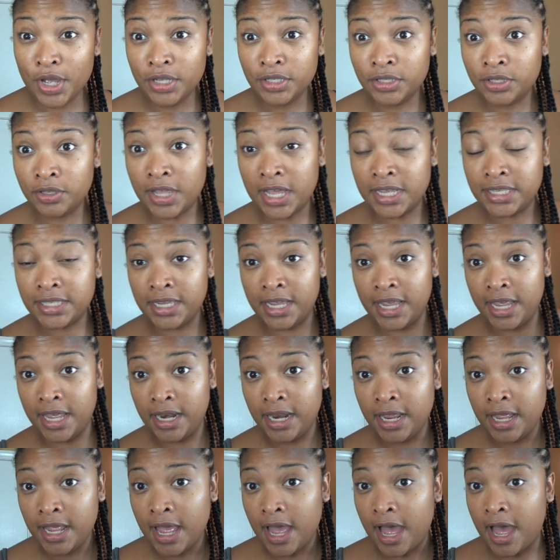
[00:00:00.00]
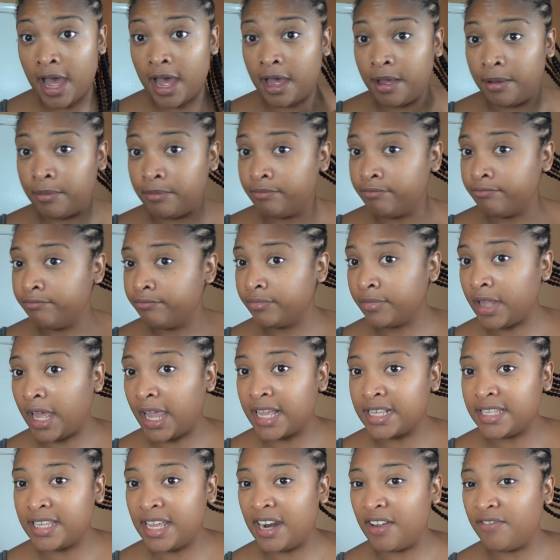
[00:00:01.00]
So that's it.
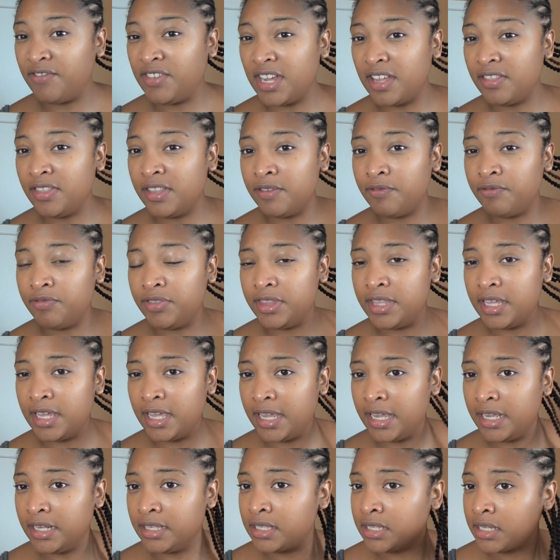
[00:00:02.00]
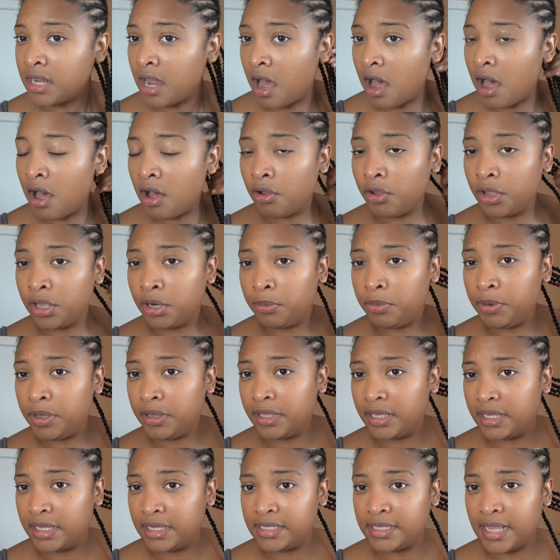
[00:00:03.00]
Like I said, I've done the install. It'll be
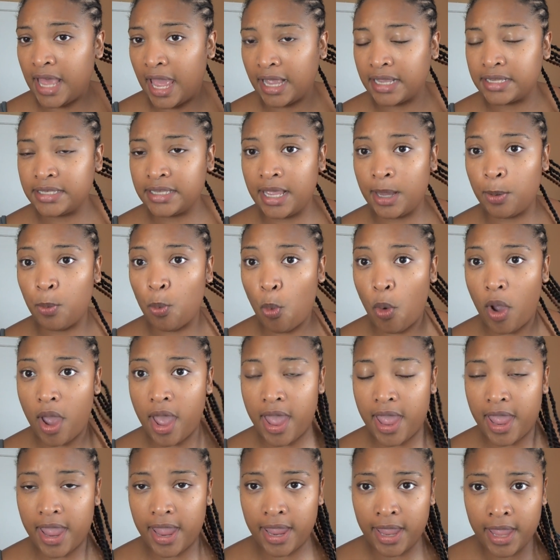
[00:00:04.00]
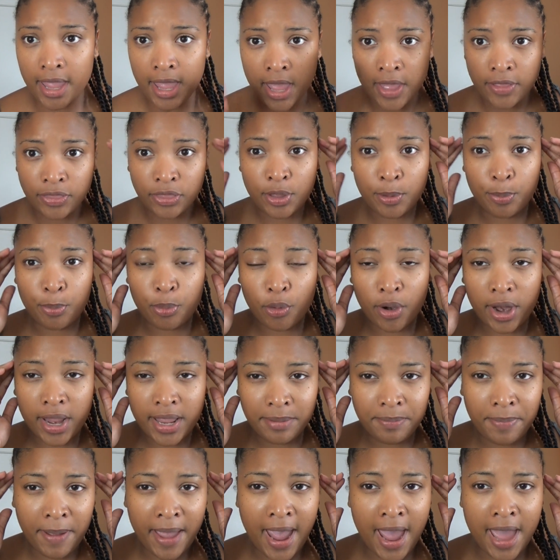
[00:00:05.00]
the exact same way. The
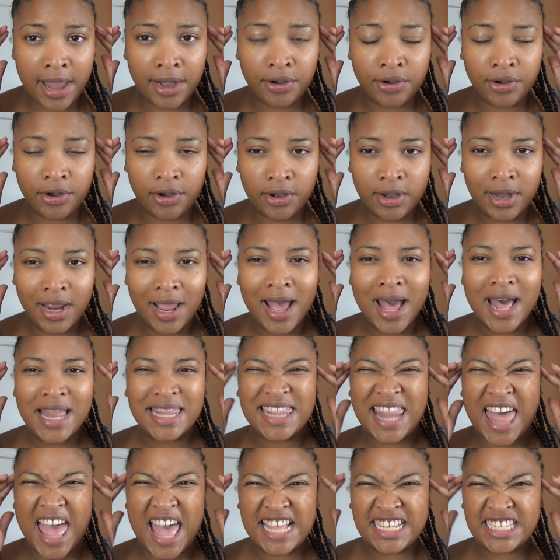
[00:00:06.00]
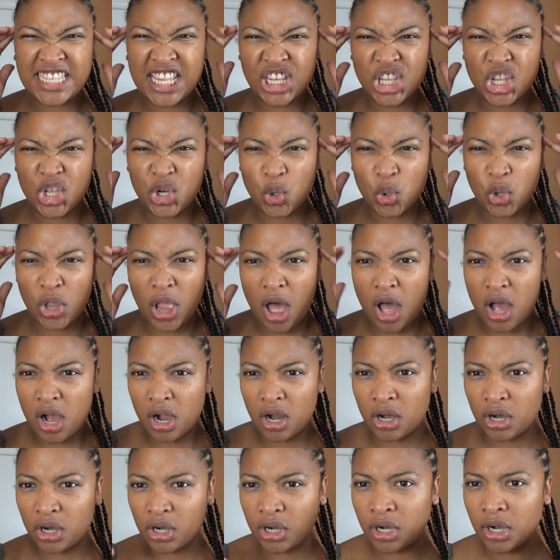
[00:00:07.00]
braid pattern lasts a little
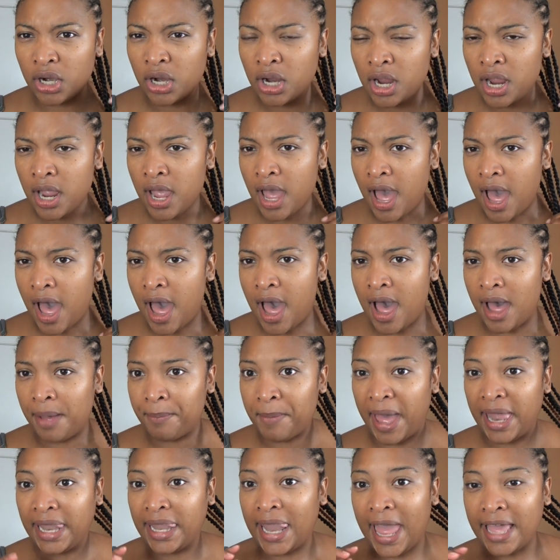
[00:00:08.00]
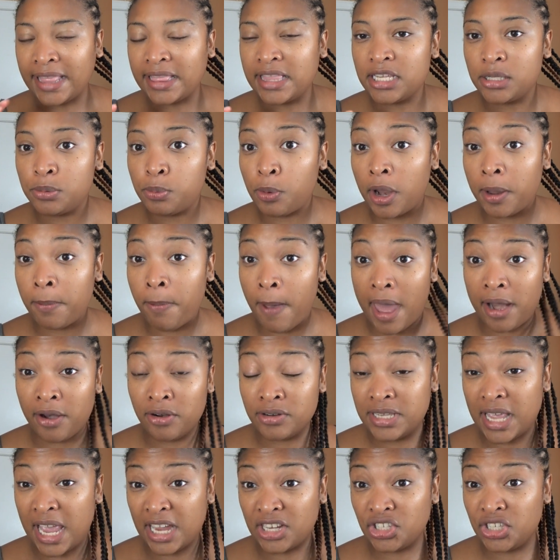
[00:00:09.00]
longer. I like this braid pattern.
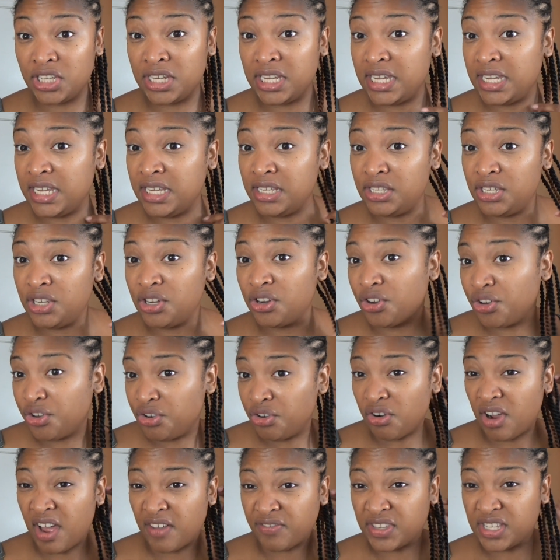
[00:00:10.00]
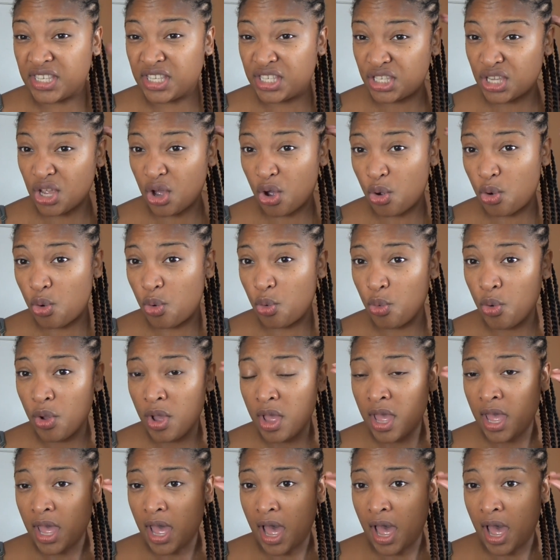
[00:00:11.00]
It's actually easier. You don't have to sew